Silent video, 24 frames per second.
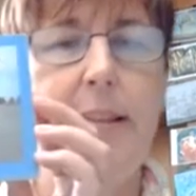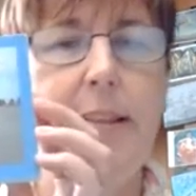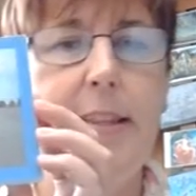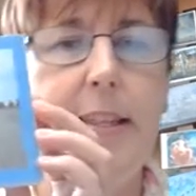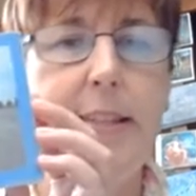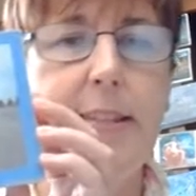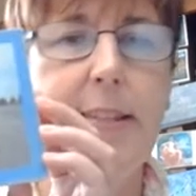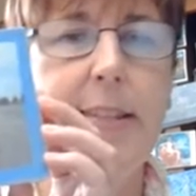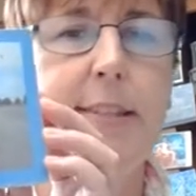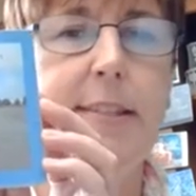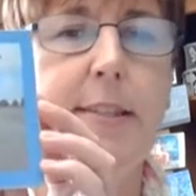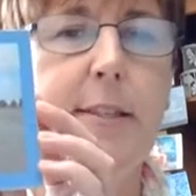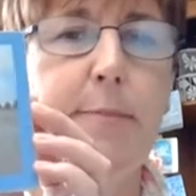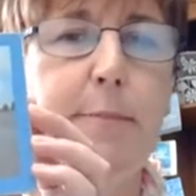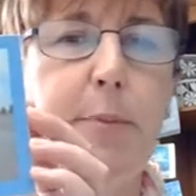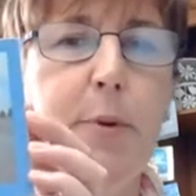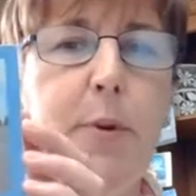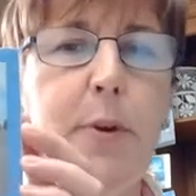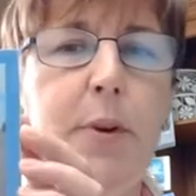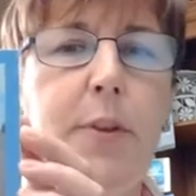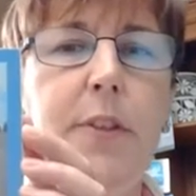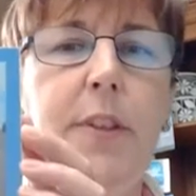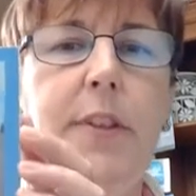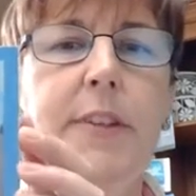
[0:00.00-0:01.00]
this is the
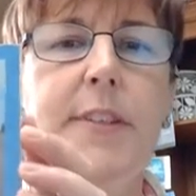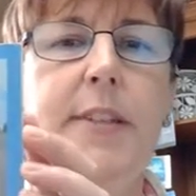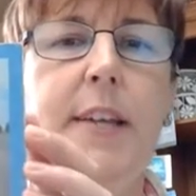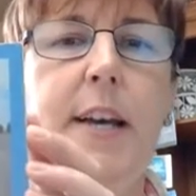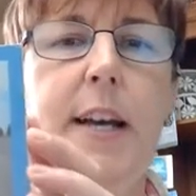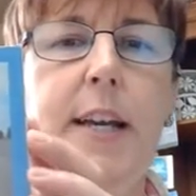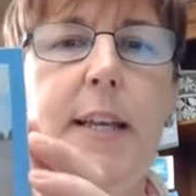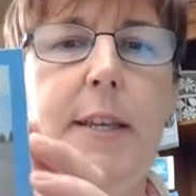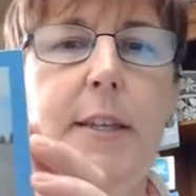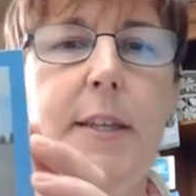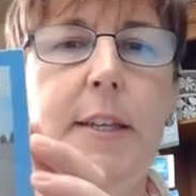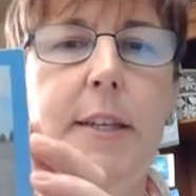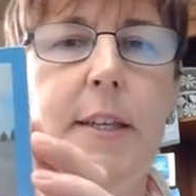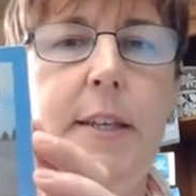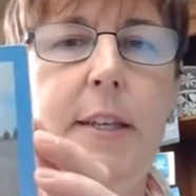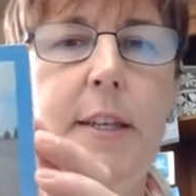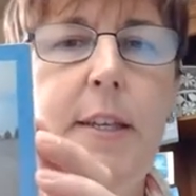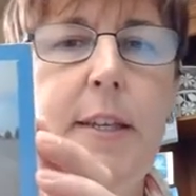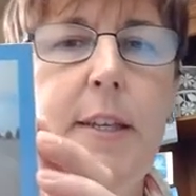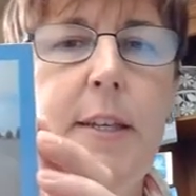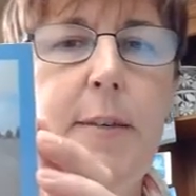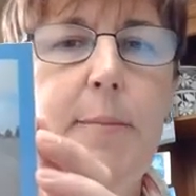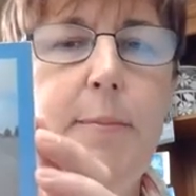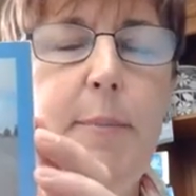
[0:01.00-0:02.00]
book that I
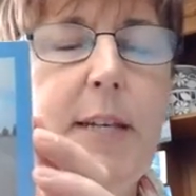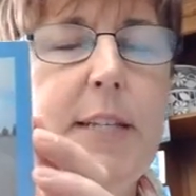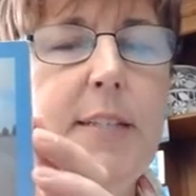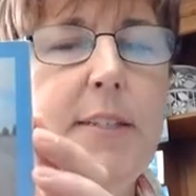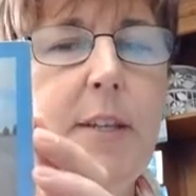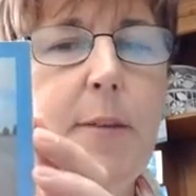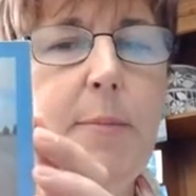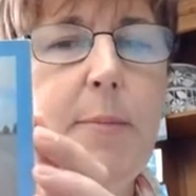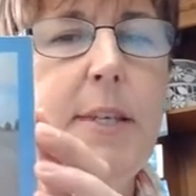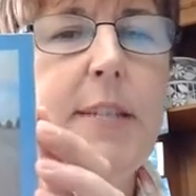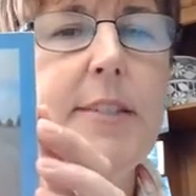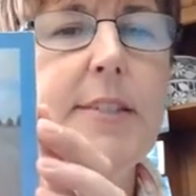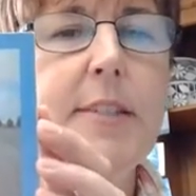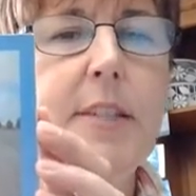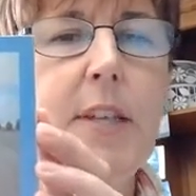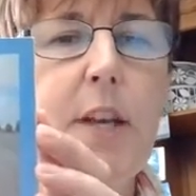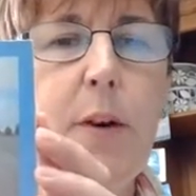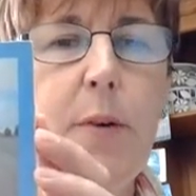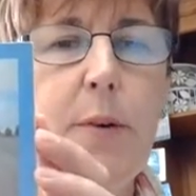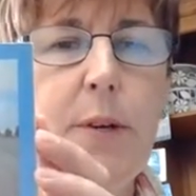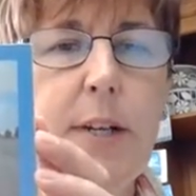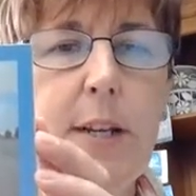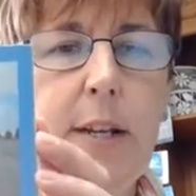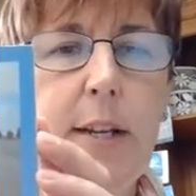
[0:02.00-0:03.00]
picked up years
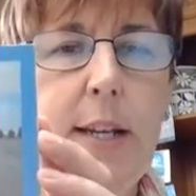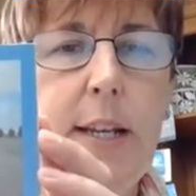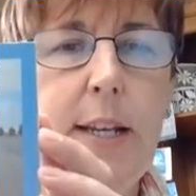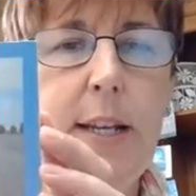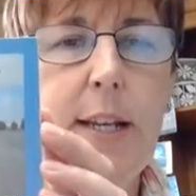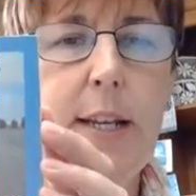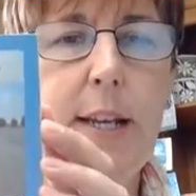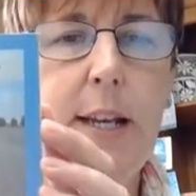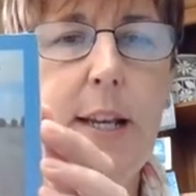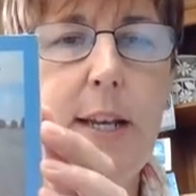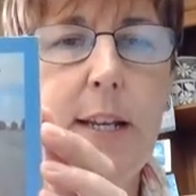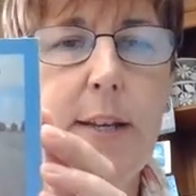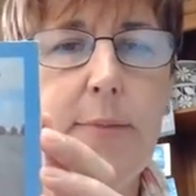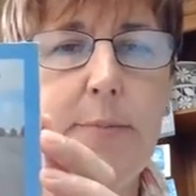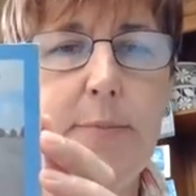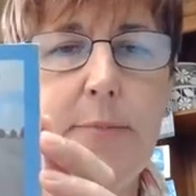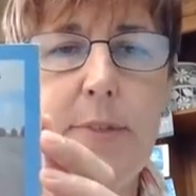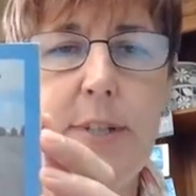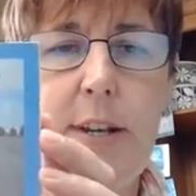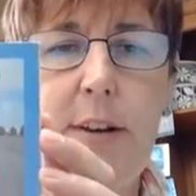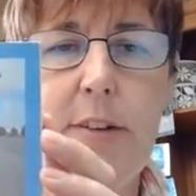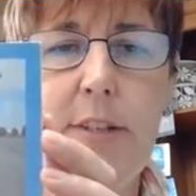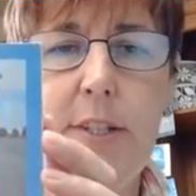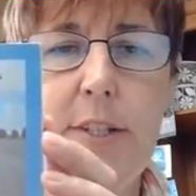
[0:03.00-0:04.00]
ago in a
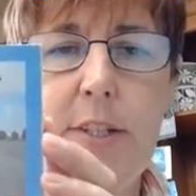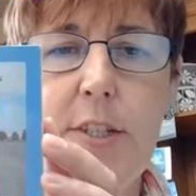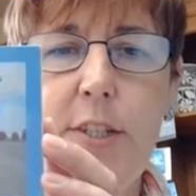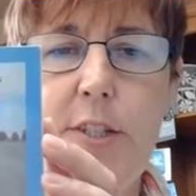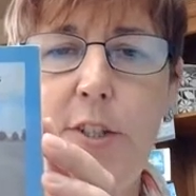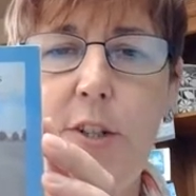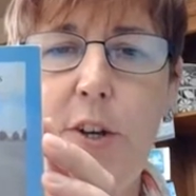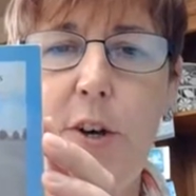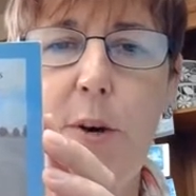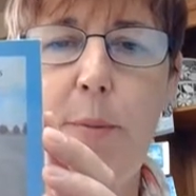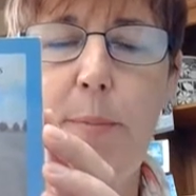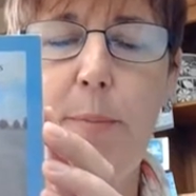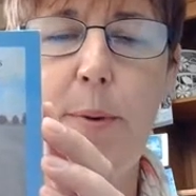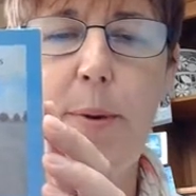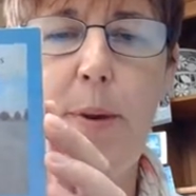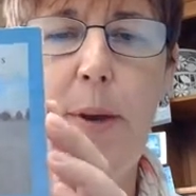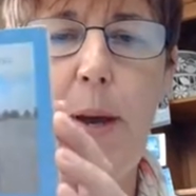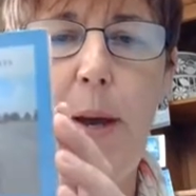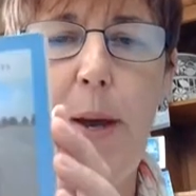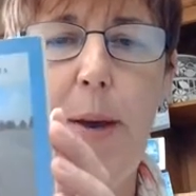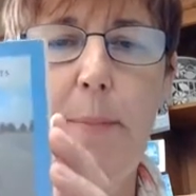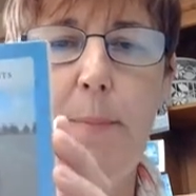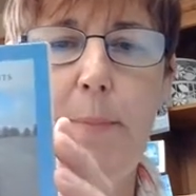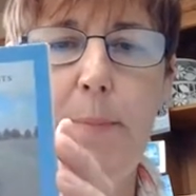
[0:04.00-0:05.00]
charity shop,
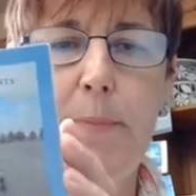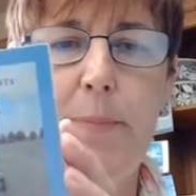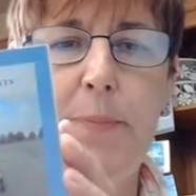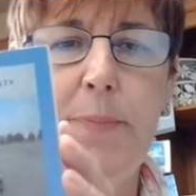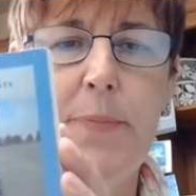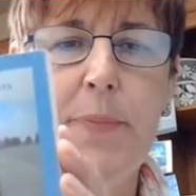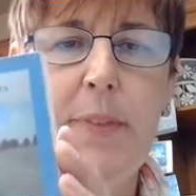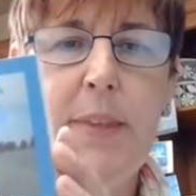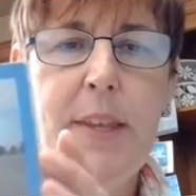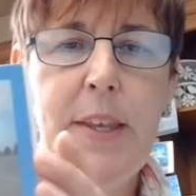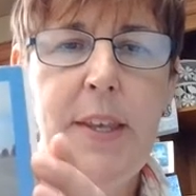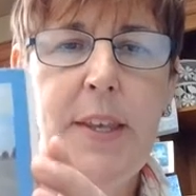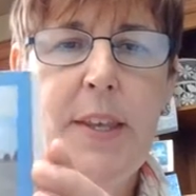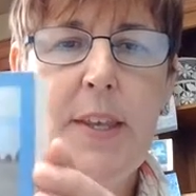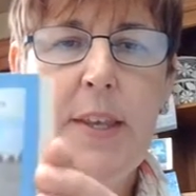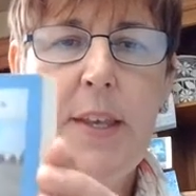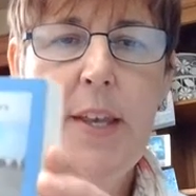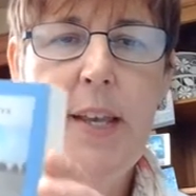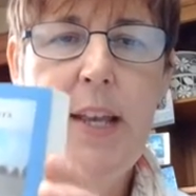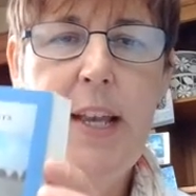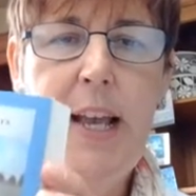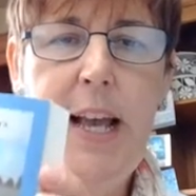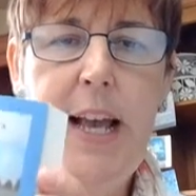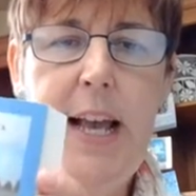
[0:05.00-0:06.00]

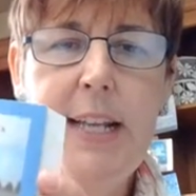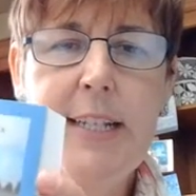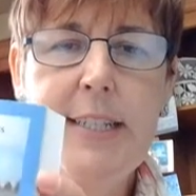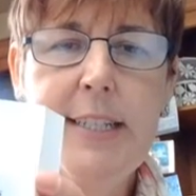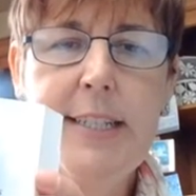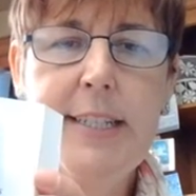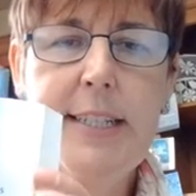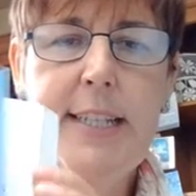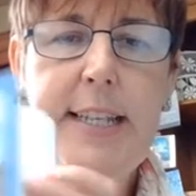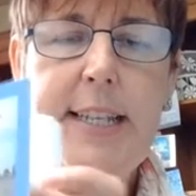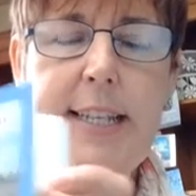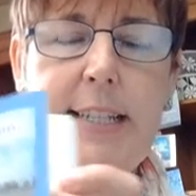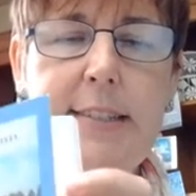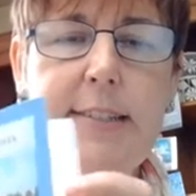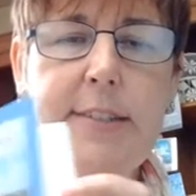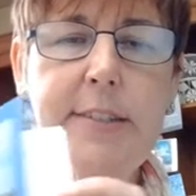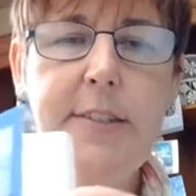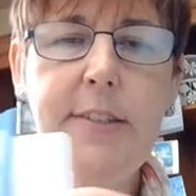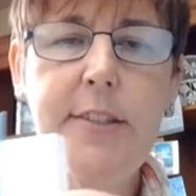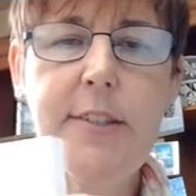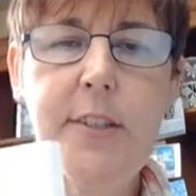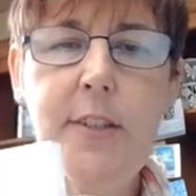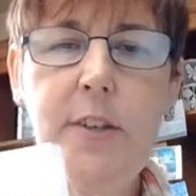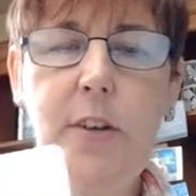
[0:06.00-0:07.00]
and
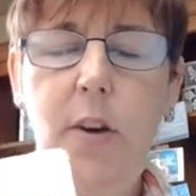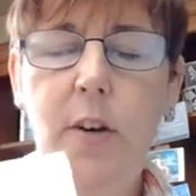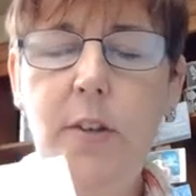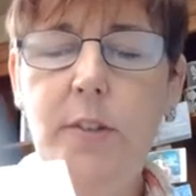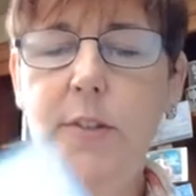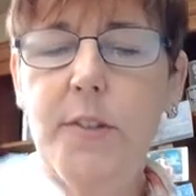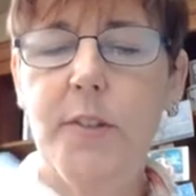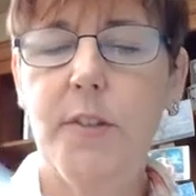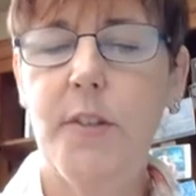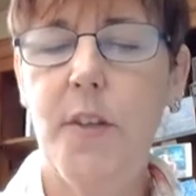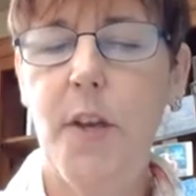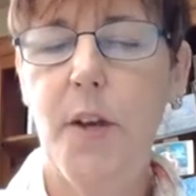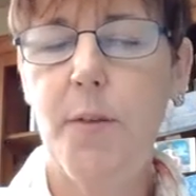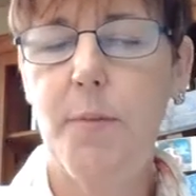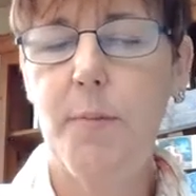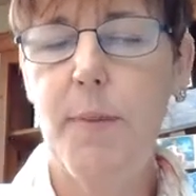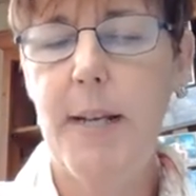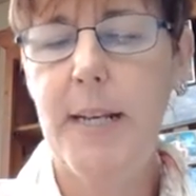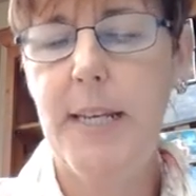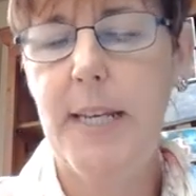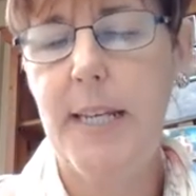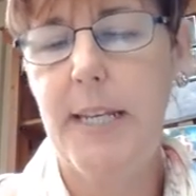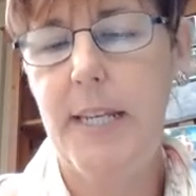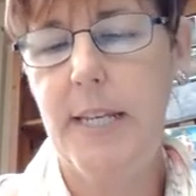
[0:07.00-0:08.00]
it's got so
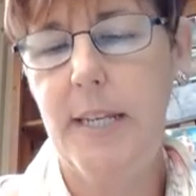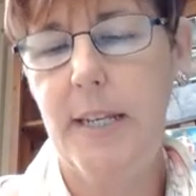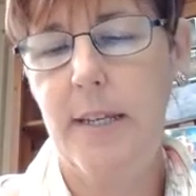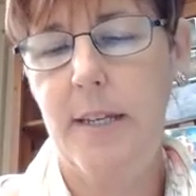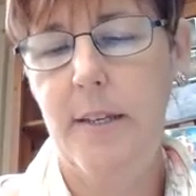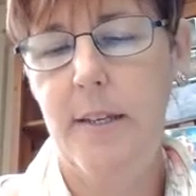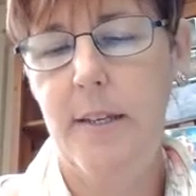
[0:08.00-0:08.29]
many